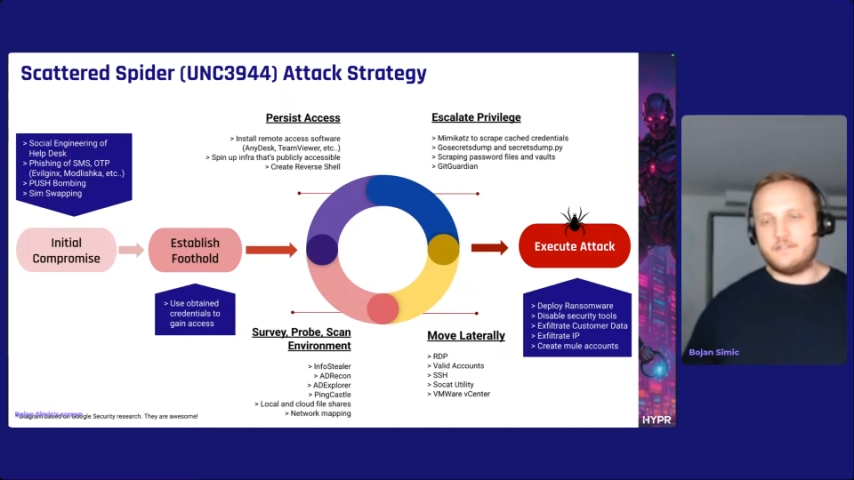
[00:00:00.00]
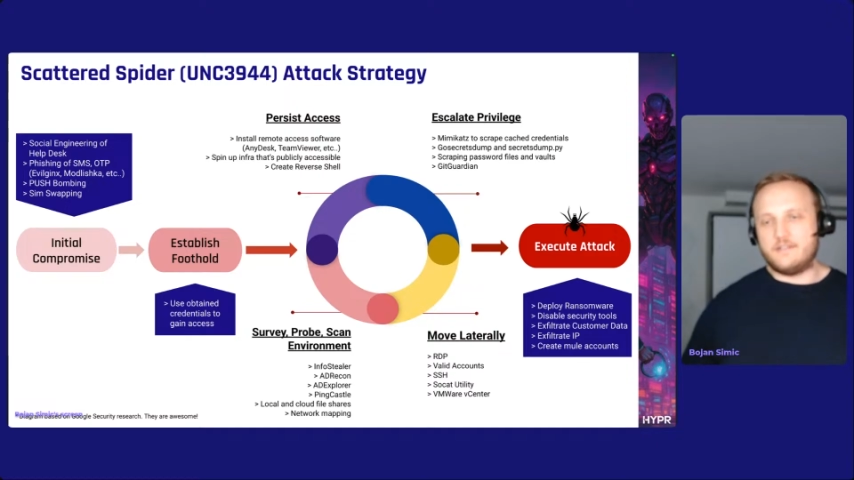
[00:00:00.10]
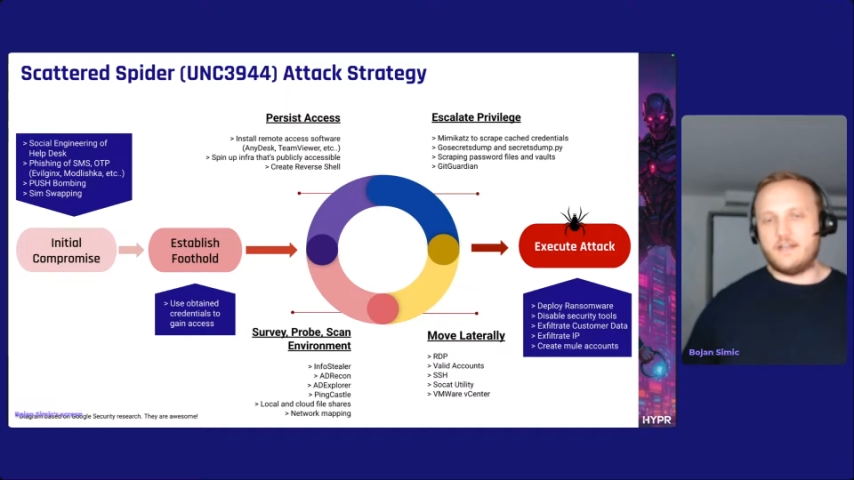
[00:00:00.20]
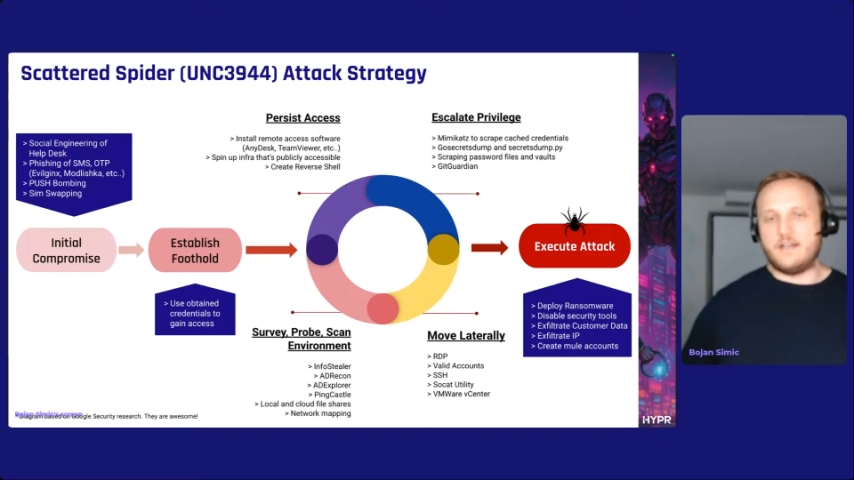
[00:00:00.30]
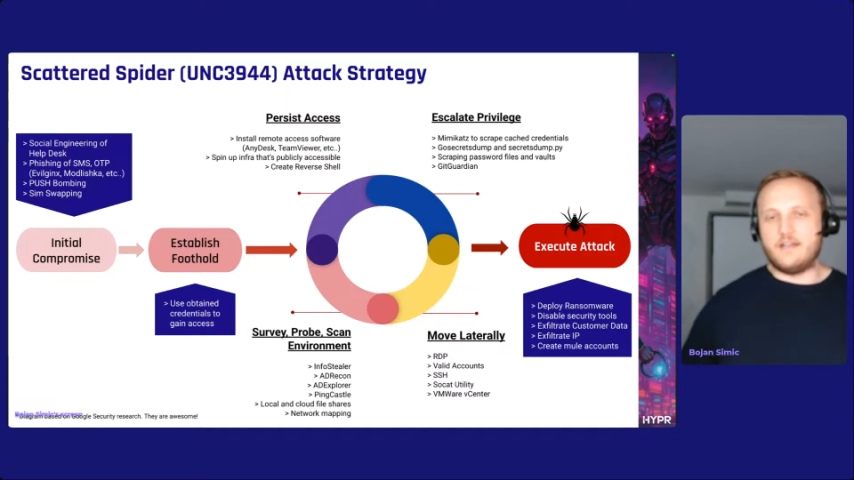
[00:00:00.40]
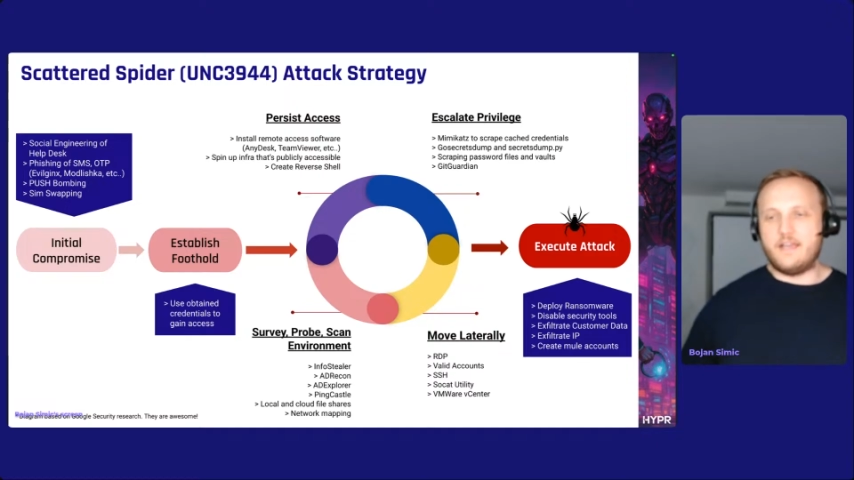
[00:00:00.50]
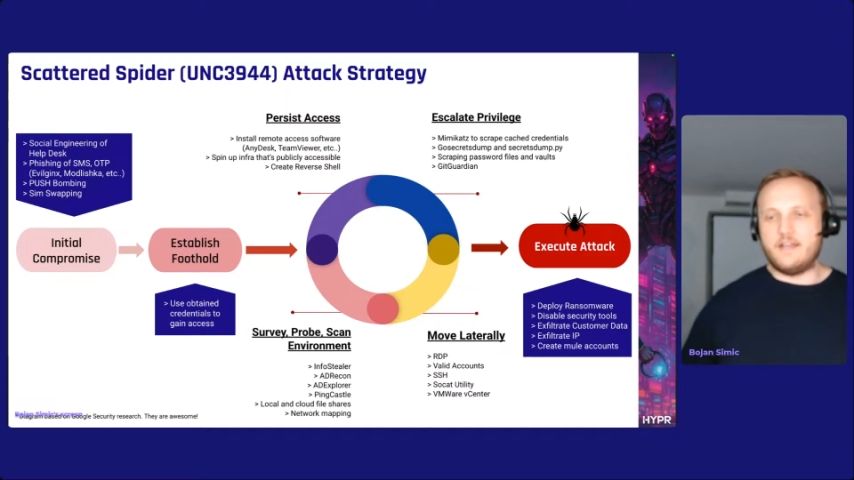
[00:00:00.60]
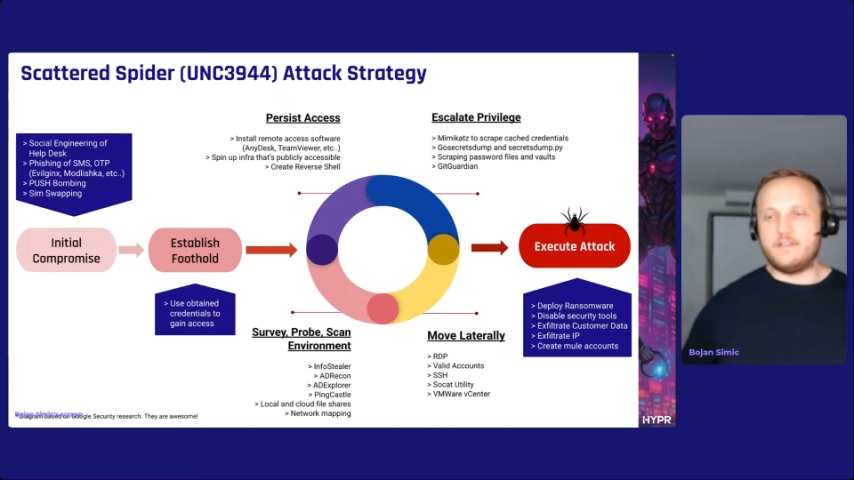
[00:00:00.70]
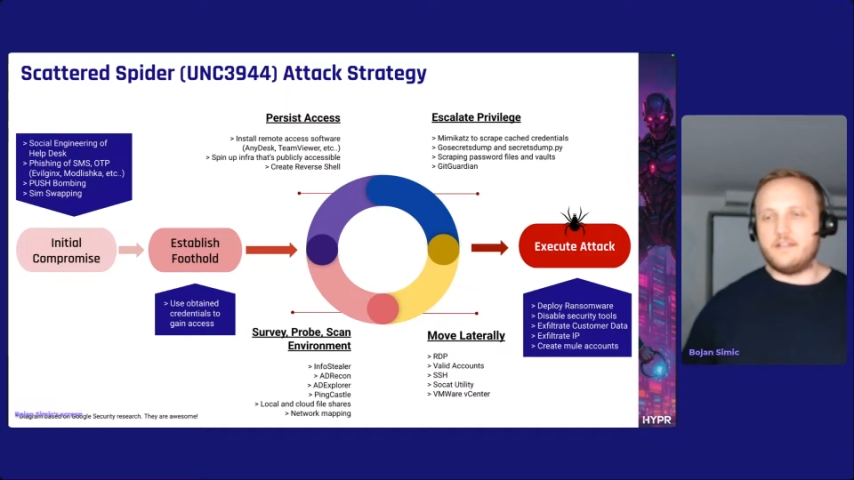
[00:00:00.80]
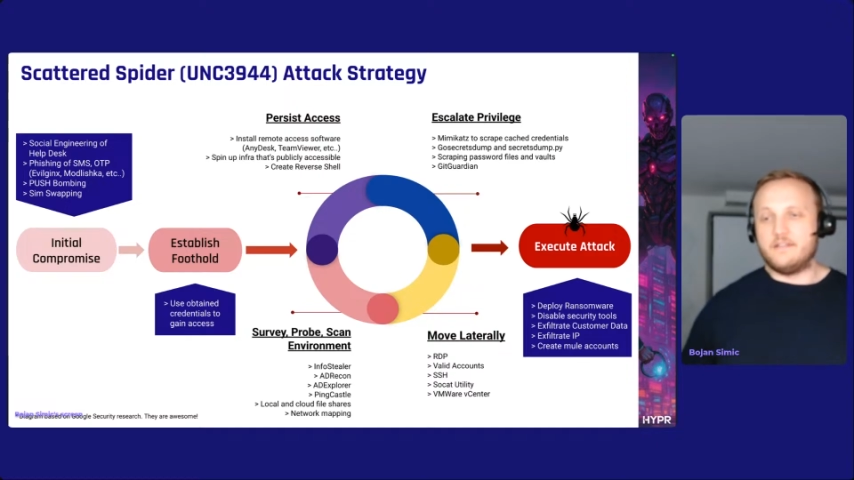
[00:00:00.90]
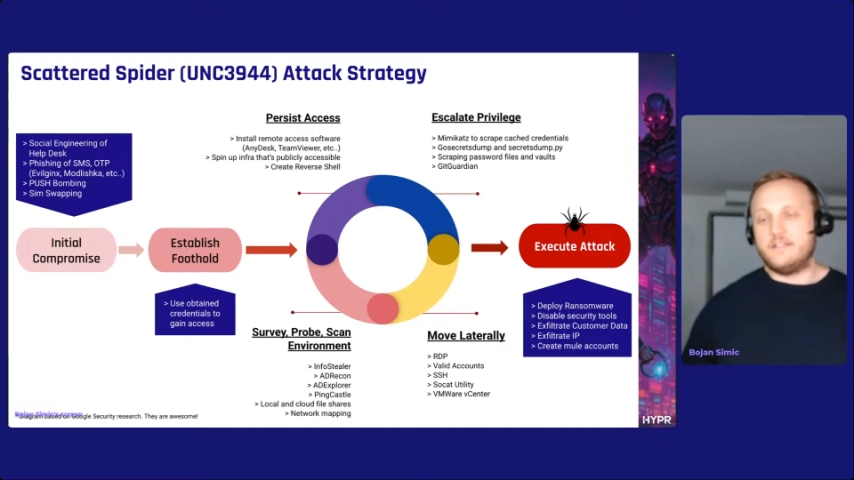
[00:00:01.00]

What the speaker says: and